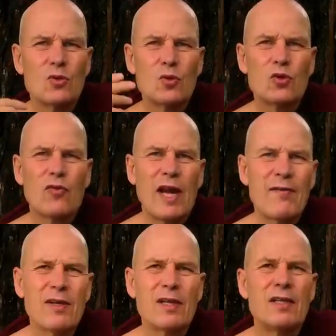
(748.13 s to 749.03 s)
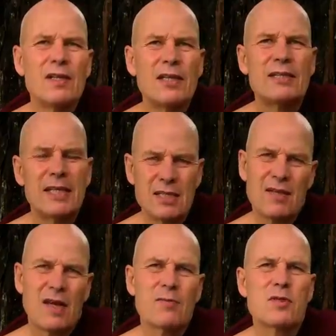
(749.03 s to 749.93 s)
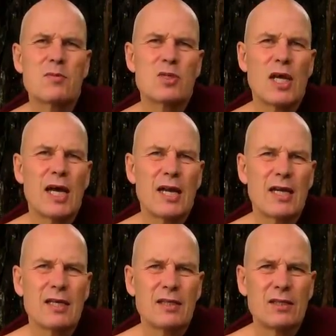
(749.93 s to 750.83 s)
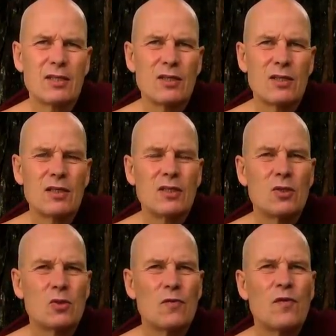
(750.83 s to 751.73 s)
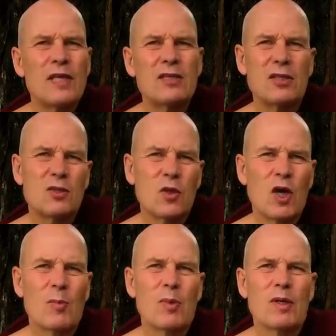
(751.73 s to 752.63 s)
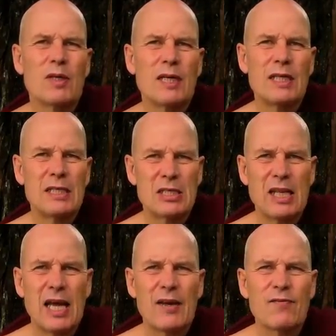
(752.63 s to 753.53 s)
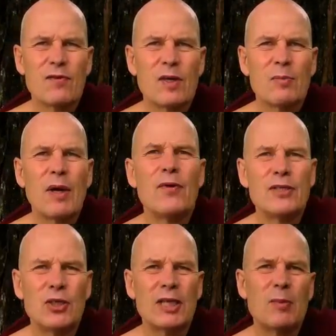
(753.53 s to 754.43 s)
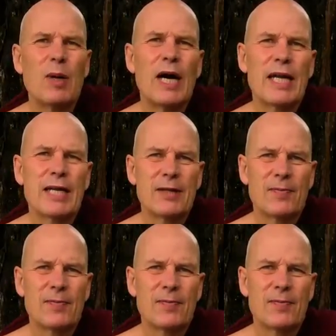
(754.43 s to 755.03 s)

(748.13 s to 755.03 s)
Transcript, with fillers: to travel the desert of samsara, to finish the job in this life by reaching Nibbana.